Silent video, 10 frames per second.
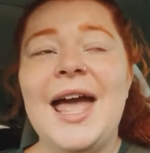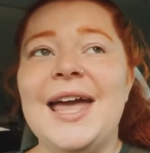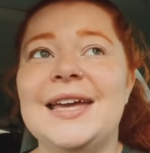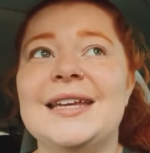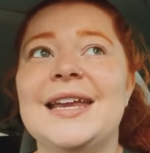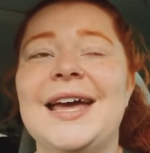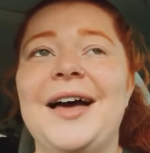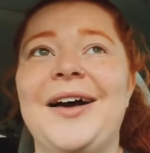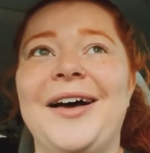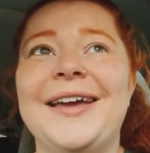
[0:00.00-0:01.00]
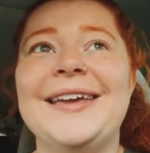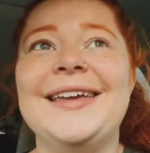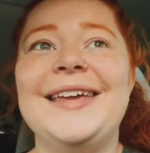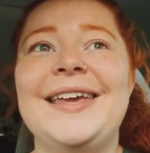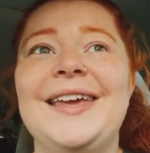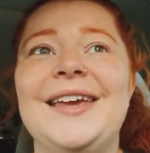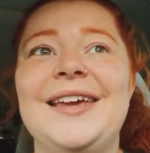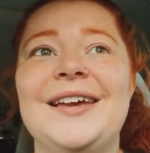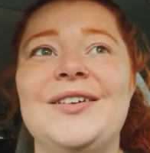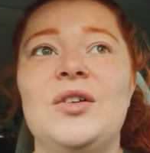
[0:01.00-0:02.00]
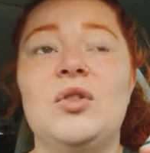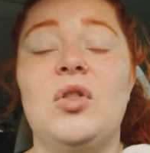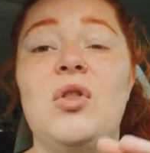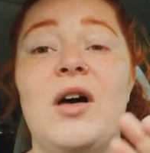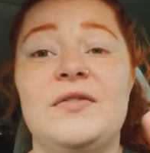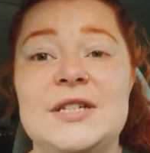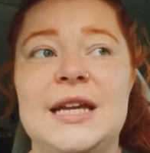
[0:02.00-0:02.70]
and he loved it.